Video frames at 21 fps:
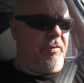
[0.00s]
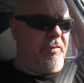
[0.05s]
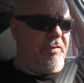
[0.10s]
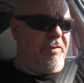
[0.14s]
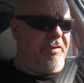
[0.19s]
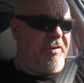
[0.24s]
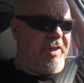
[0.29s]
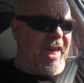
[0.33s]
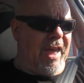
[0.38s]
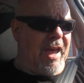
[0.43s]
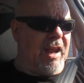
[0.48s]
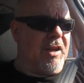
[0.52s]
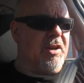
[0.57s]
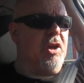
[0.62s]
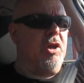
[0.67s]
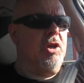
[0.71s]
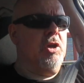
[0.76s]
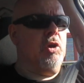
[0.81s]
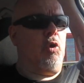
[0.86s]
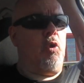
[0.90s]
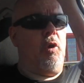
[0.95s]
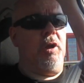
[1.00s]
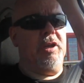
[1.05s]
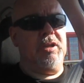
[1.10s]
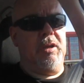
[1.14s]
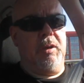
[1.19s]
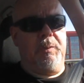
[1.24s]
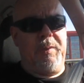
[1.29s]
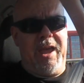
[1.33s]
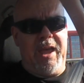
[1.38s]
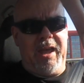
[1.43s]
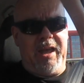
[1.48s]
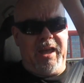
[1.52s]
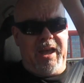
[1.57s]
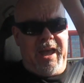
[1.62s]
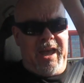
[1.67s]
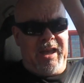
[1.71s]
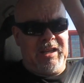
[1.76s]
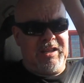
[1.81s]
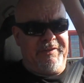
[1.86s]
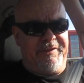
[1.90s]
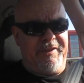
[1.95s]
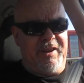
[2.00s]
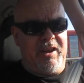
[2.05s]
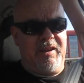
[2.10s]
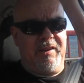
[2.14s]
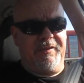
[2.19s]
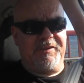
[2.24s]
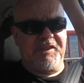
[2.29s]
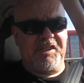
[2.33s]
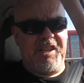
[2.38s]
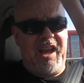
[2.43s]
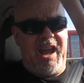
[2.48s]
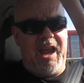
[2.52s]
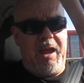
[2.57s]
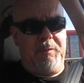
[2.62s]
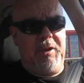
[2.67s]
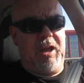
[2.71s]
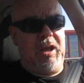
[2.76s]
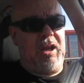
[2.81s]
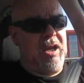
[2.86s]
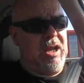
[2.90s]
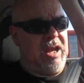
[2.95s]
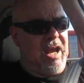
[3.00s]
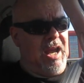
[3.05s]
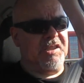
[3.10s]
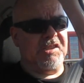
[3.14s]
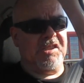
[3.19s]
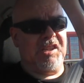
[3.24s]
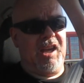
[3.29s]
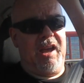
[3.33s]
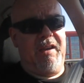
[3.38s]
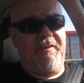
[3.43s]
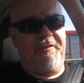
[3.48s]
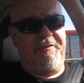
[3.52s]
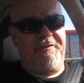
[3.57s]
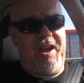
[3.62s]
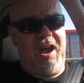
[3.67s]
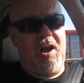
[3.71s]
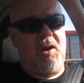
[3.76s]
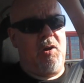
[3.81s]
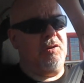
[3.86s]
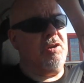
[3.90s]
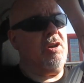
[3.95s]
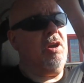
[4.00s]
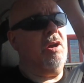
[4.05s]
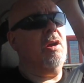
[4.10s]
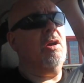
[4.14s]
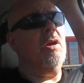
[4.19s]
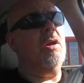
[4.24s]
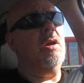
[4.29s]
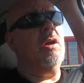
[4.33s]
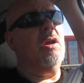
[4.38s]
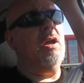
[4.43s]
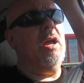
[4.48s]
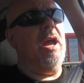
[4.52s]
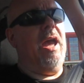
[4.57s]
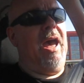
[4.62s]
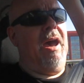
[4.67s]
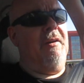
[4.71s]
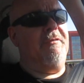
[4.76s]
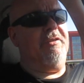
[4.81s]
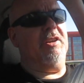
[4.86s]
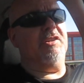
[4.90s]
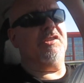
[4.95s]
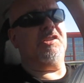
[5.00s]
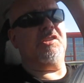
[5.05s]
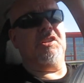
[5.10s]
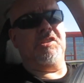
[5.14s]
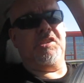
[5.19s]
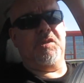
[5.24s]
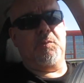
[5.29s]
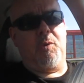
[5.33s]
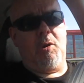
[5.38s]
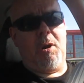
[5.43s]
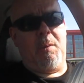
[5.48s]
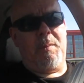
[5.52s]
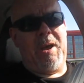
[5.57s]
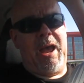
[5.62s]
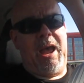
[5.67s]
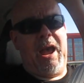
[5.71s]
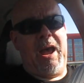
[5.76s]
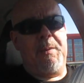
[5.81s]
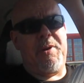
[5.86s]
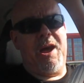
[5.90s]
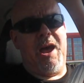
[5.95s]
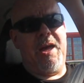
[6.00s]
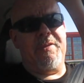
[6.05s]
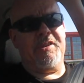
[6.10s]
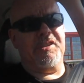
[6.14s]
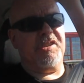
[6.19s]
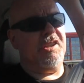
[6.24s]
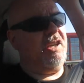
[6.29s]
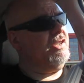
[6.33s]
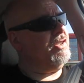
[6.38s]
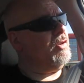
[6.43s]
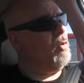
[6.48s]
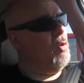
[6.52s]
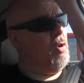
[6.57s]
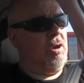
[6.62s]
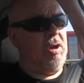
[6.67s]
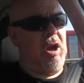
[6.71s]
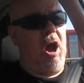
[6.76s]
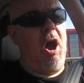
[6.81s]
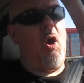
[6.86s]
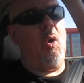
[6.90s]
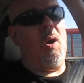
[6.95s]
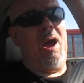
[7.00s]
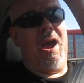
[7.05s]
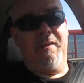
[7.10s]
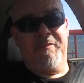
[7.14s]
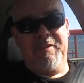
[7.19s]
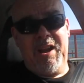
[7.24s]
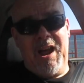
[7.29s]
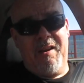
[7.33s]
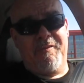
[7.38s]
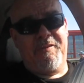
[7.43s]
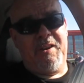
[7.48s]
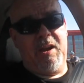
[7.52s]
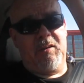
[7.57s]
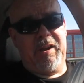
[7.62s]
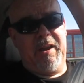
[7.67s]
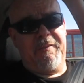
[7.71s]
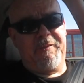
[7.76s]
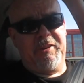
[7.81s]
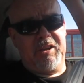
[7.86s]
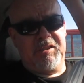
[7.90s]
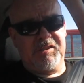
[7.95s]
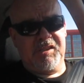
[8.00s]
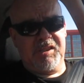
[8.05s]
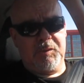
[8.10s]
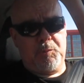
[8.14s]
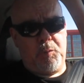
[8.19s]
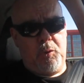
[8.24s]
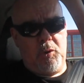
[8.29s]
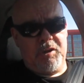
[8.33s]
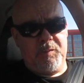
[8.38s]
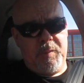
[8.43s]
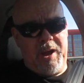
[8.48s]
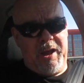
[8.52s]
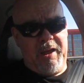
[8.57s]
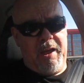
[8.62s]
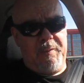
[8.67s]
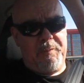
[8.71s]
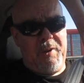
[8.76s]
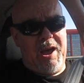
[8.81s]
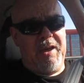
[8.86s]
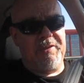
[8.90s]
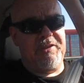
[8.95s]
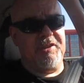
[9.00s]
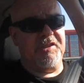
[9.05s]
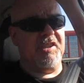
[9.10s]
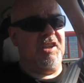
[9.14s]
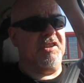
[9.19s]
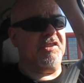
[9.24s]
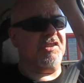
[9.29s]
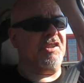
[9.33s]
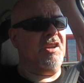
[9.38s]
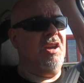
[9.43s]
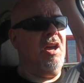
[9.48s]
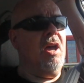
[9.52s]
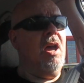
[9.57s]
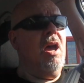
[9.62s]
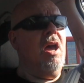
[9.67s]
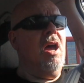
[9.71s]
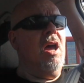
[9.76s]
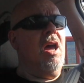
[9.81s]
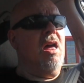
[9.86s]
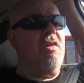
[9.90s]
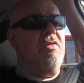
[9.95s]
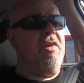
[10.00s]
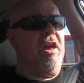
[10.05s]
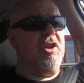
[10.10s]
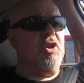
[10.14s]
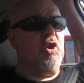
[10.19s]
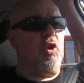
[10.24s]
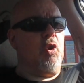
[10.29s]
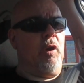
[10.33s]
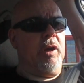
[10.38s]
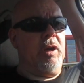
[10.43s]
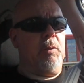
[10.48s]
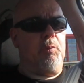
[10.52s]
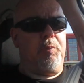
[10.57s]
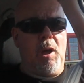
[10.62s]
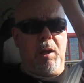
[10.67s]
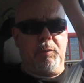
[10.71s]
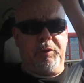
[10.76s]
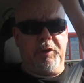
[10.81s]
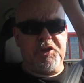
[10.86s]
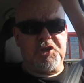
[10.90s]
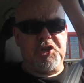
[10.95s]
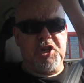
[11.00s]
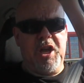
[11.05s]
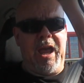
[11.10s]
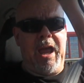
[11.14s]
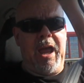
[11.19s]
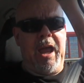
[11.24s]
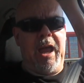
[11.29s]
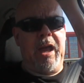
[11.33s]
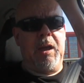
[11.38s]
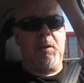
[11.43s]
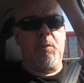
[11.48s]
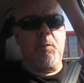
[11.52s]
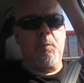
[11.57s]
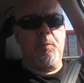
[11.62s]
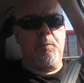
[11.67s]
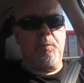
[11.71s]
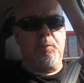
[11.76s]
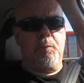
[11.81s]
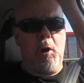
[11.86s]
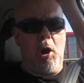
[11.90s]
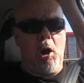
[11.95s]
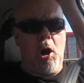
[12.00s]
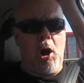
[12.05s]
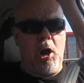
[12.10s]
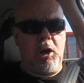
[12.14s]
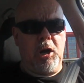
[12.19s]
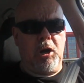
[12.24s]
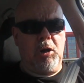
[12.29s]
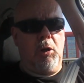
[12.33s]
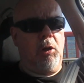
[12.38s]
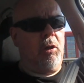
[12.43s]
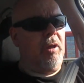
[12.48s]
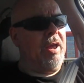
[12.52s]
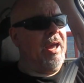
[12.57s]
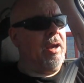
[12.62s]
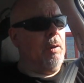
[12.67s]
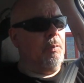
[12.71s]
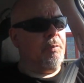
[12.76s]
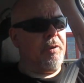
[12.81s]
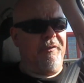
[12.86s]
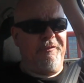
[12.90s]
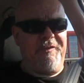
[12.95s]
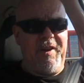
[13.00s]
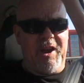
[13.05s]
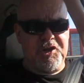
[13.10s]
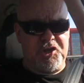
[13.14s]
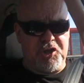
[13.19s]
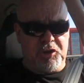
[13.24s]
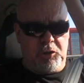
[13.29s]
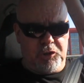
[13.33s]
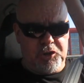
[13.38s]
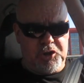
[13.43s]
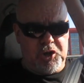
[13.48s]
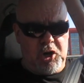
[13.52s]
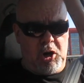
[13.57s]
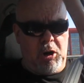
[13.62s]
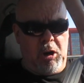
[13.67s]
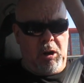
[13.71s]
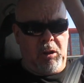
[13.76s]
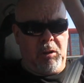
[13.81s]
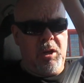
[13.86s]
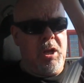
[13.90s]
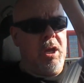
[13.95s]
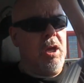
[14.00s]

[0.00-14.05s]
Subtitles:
Then you're going to make a definitive statement. Yes, I have found evidence to support my hypothesis, or no, I have not found evidence to support my hypothesis. Then you're going to publish an article in a professional journal.